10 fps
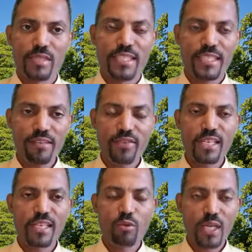
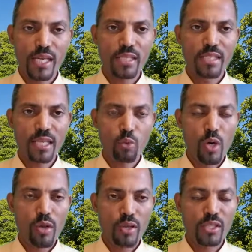definitely we can tell
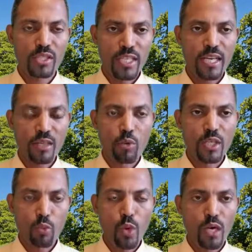where
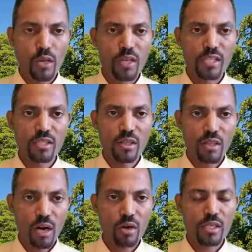this
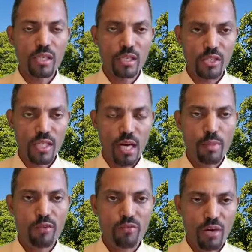thought is
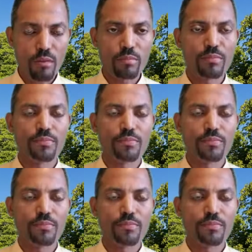coming from.